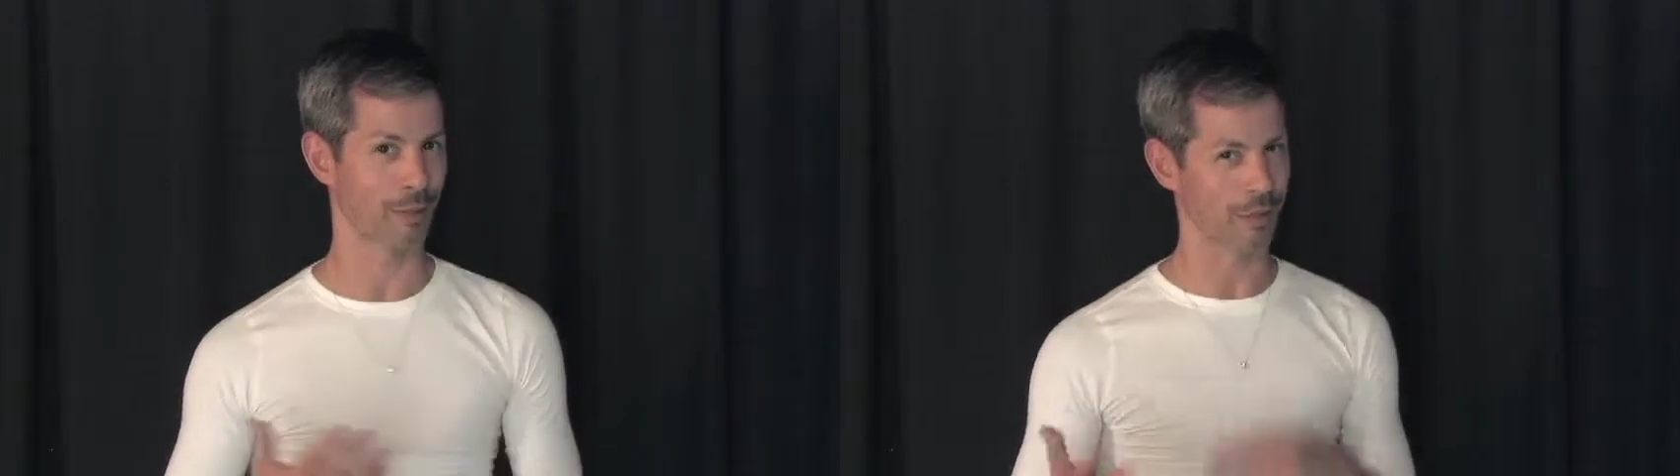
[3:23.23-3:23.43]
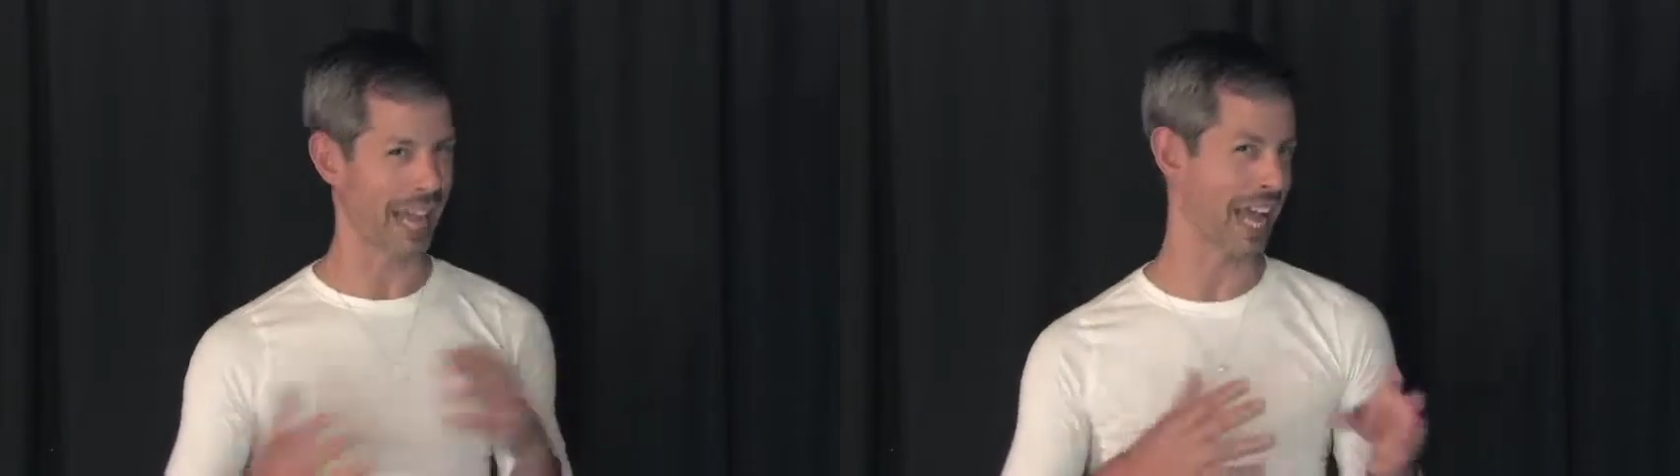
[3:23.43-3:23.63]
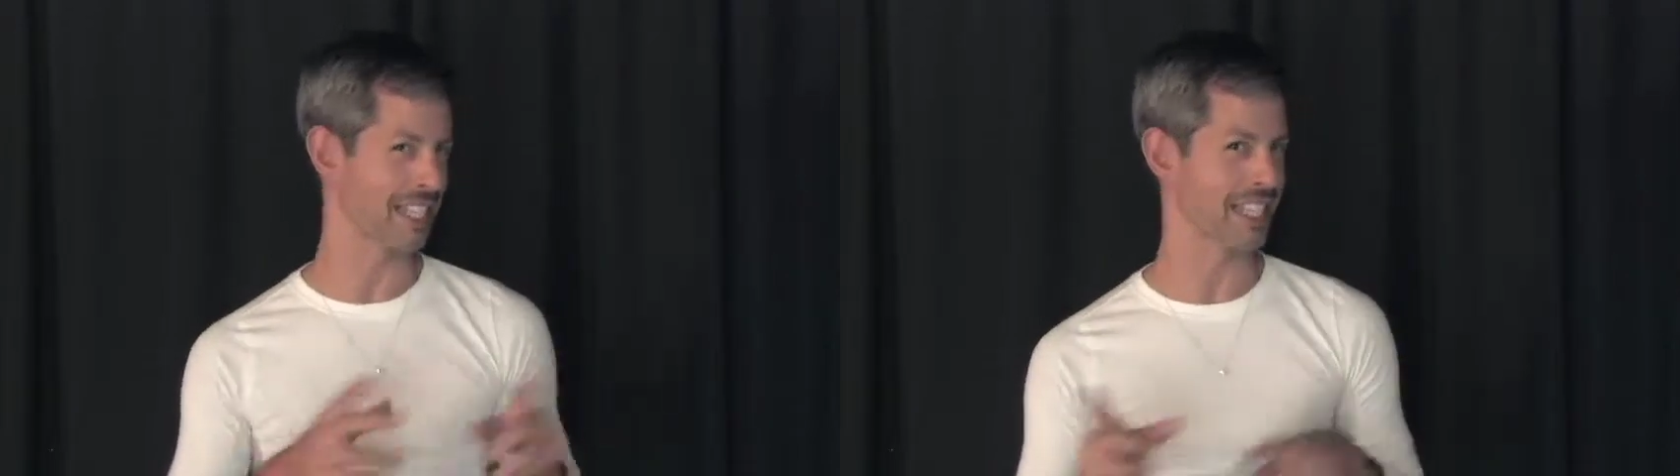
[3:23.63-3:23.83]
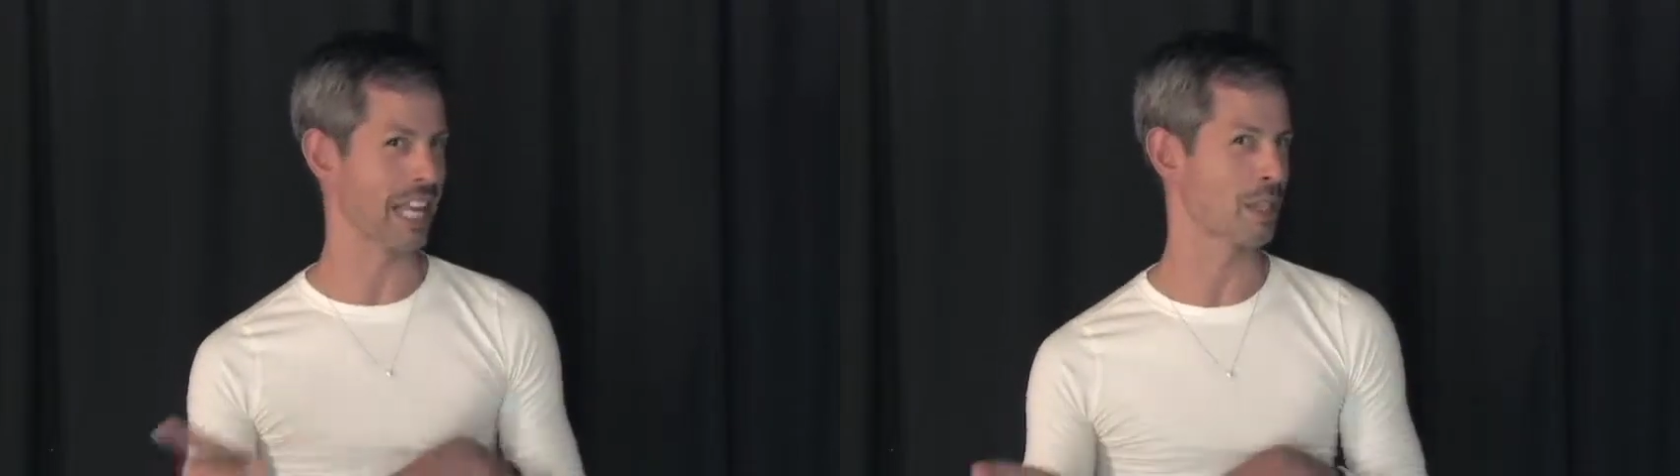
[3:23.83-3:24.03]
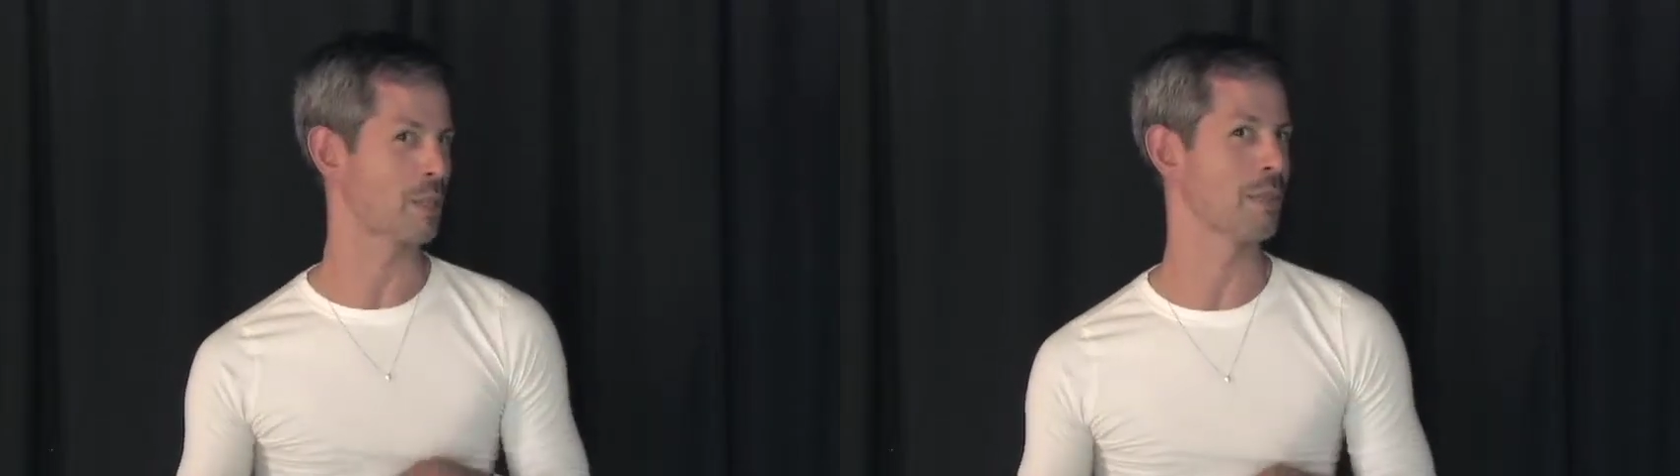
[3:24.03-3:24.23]
to dance
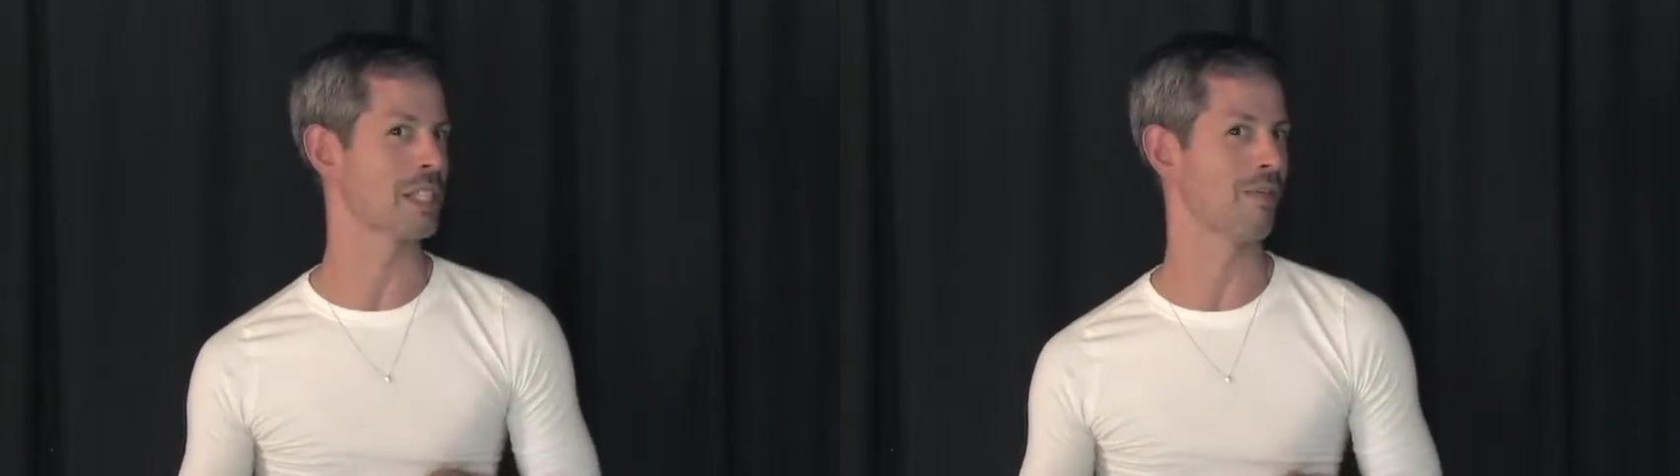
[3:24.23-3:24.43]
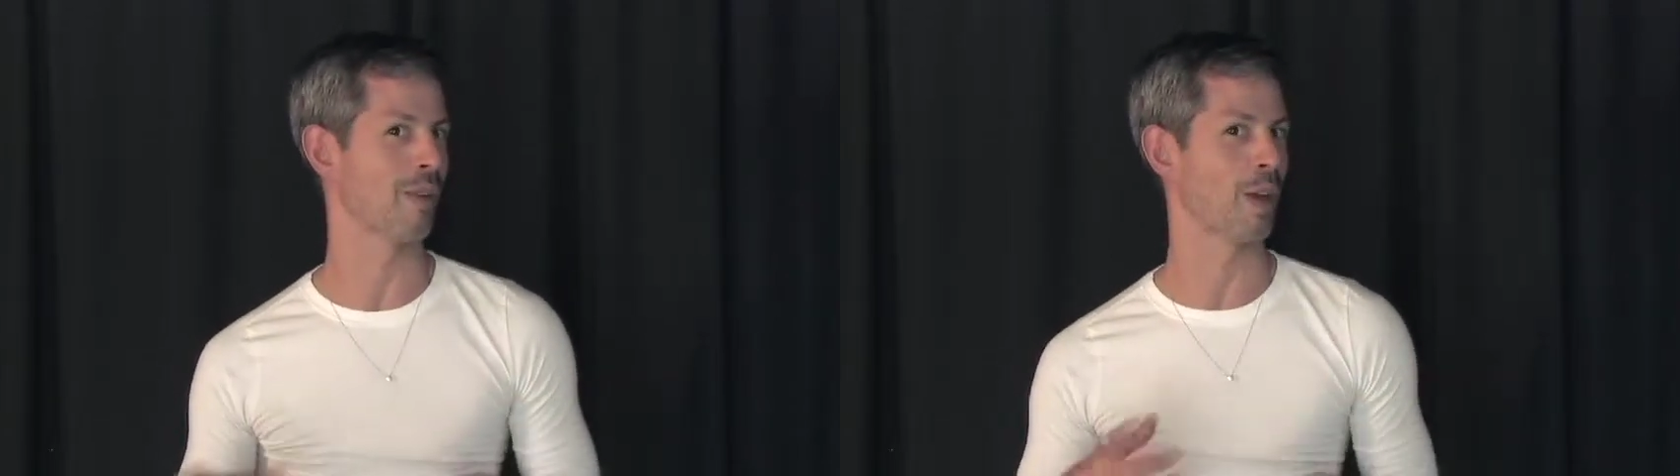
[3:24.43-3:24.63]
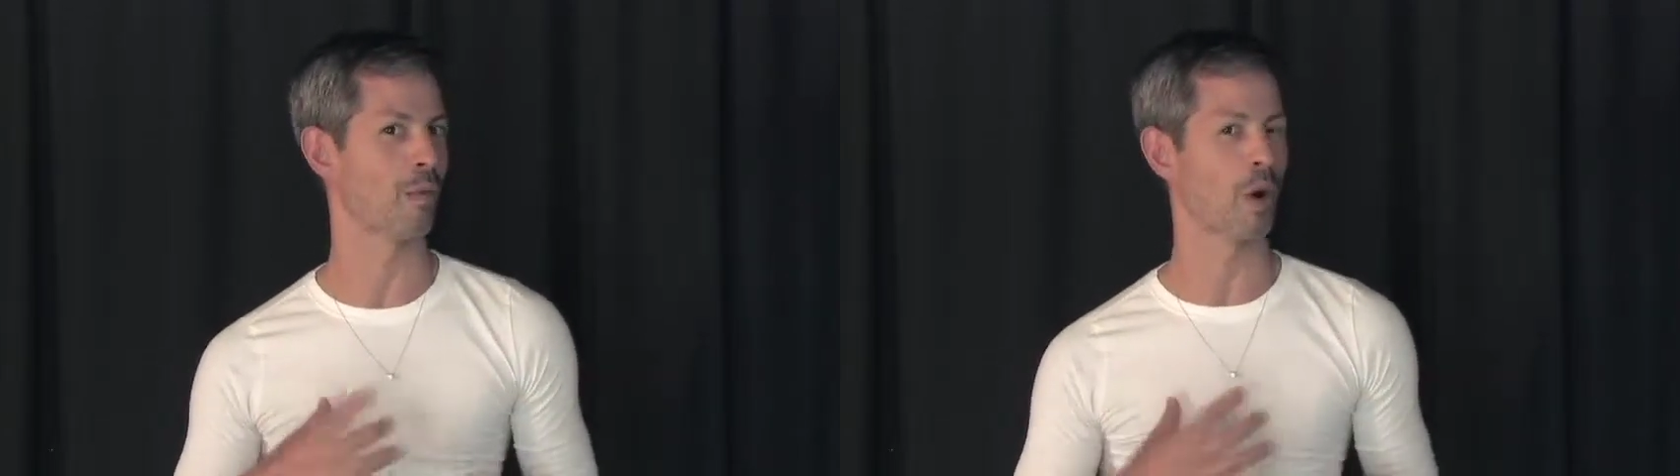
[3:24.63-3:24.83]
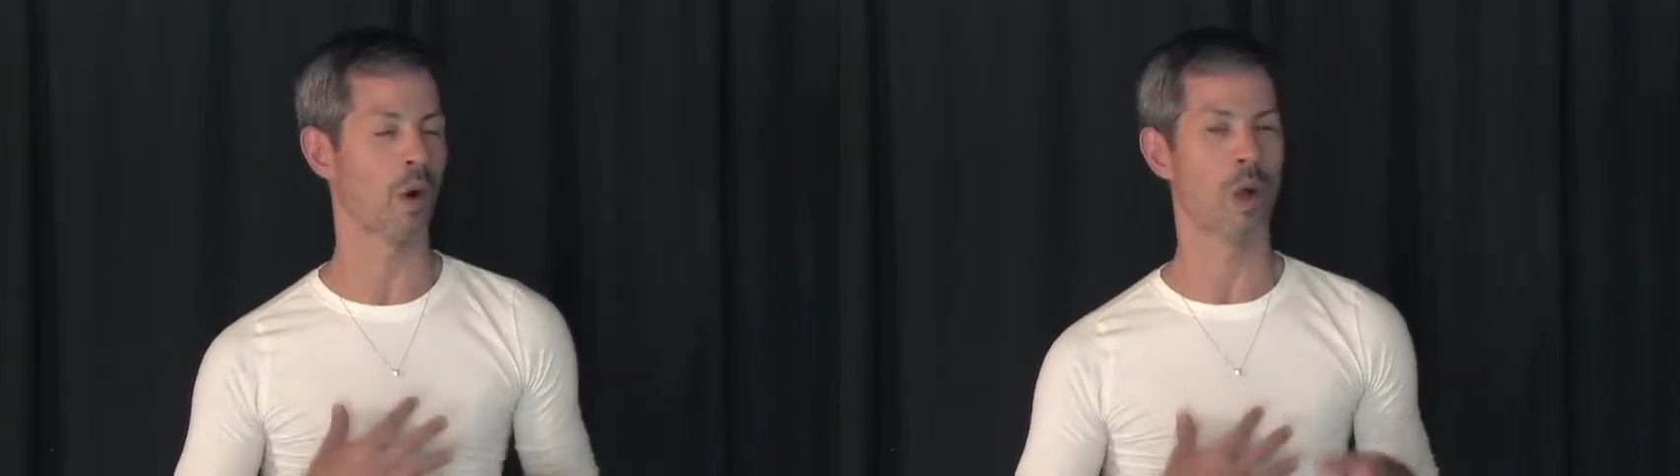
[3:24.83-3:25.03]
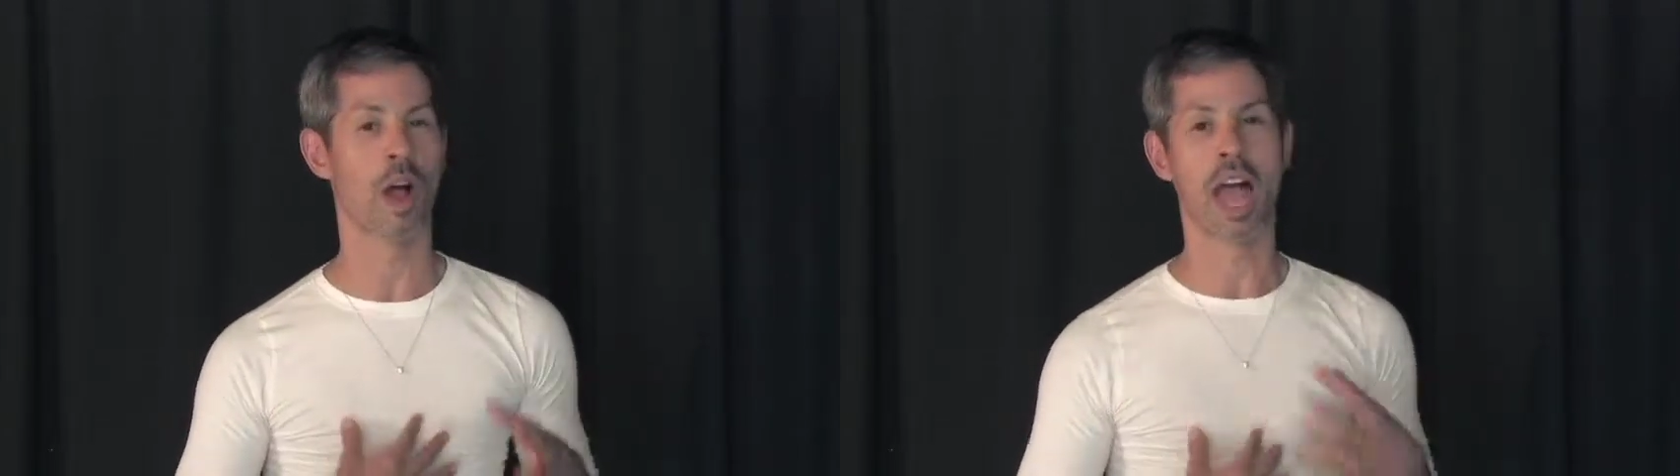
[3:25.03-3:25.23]
that specific
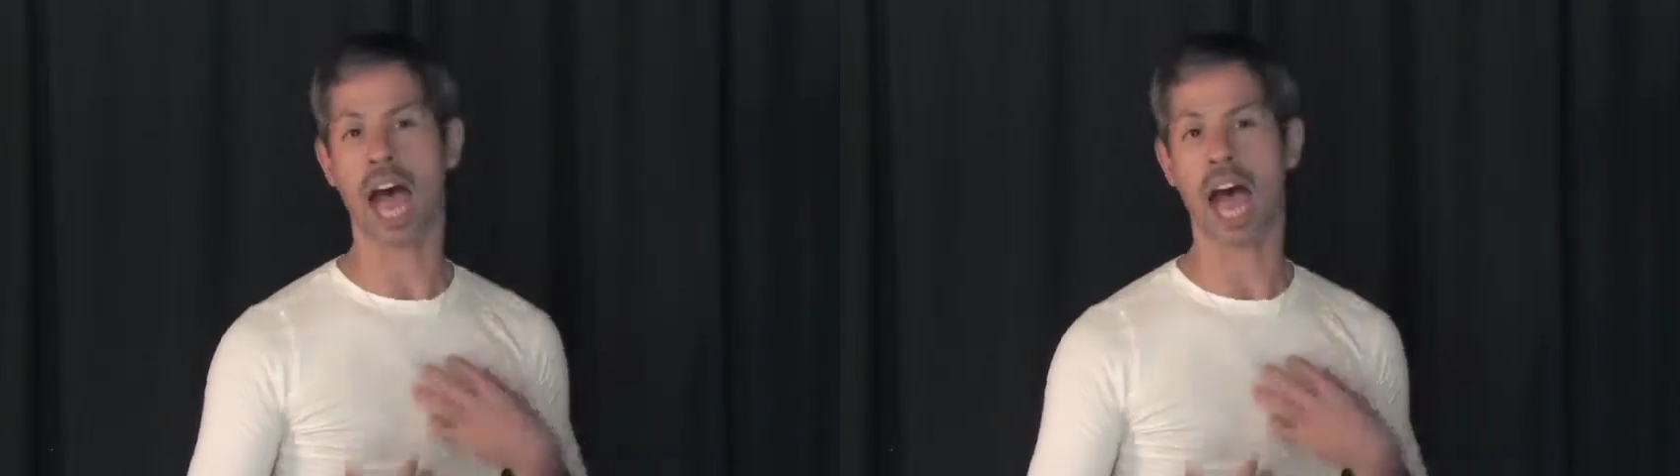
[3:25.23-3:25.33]
role?